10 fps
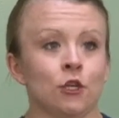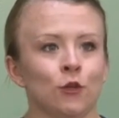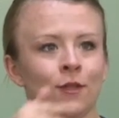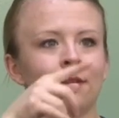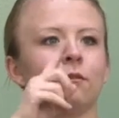
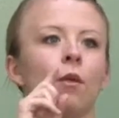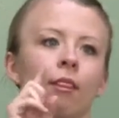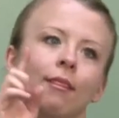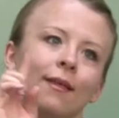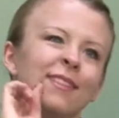They
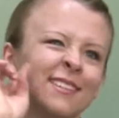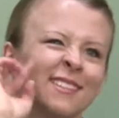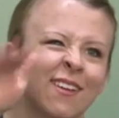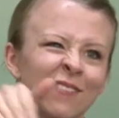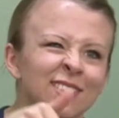felt like they
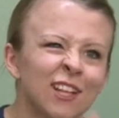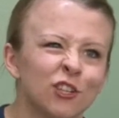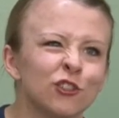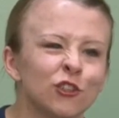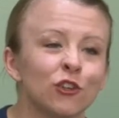still got
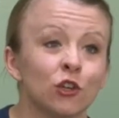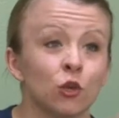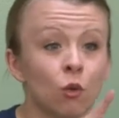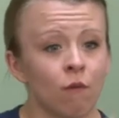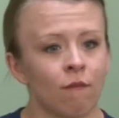a lot
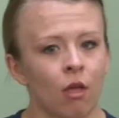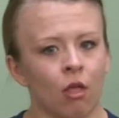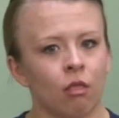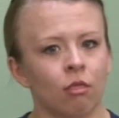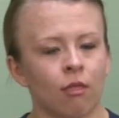out of it,
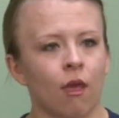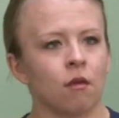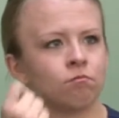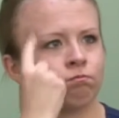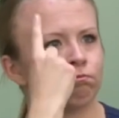even though you
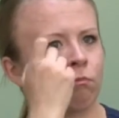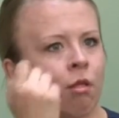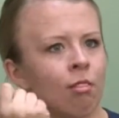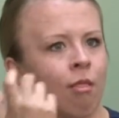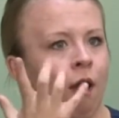weren't there
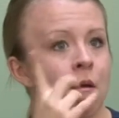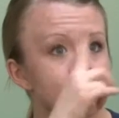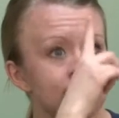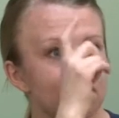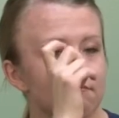in
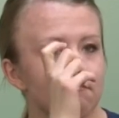person.